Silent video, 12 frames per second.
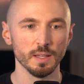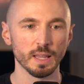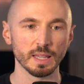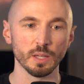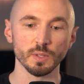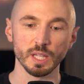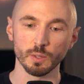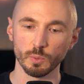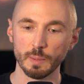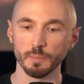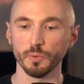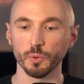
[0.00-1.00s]
that they would get
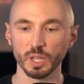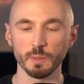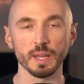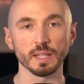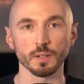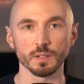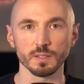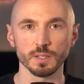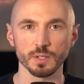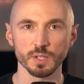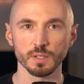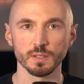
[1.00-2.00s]
right before they make their
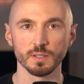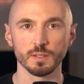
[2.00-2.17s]
decision.